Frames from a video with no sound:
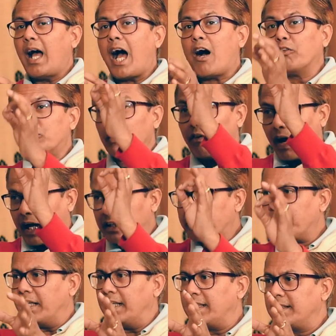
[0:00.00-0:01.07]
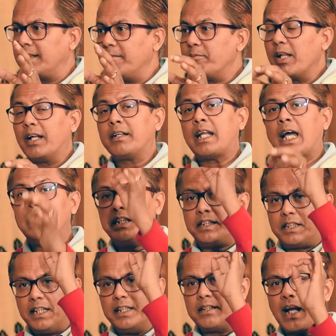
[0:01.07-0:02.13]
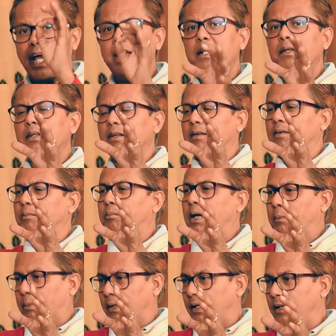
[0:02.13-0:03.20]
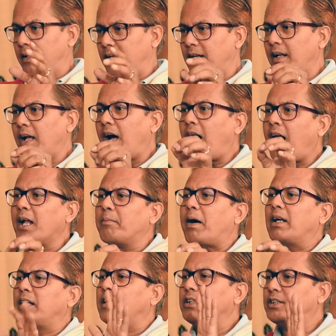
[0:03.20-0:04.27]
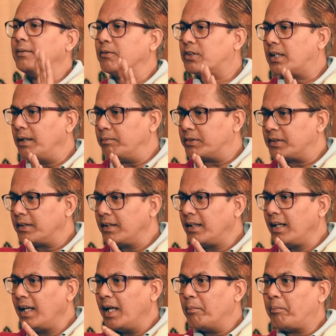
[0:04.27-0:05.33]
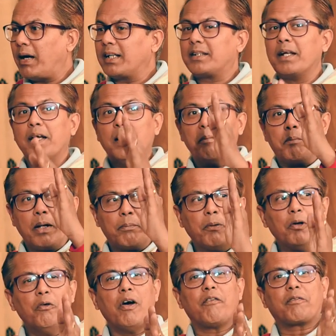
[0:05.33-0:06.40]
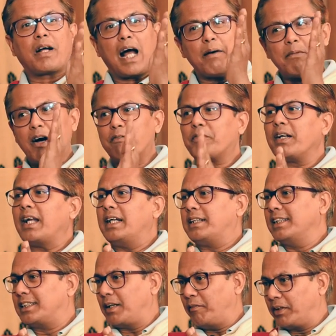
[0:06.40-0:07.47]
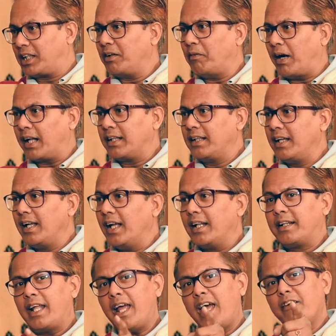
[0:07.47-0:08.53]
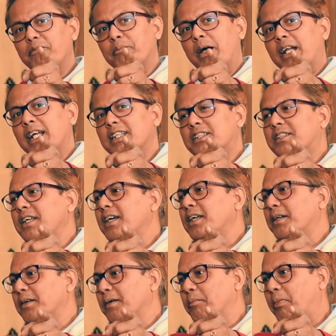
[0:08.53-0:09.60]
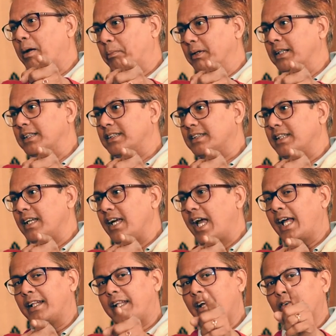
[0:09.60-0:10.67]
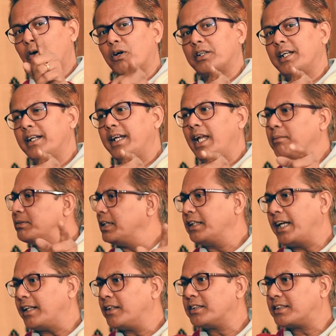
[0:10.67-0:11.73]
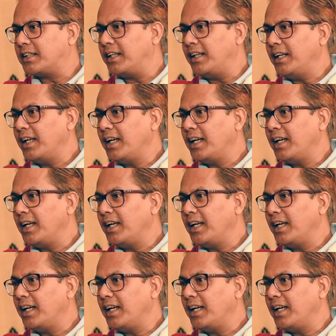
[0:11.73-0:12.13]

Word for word: out of 100, 99 people are Bangladeshi Muslims. But people who have come after 1971, they have managed their papers and they got their names in the NRC.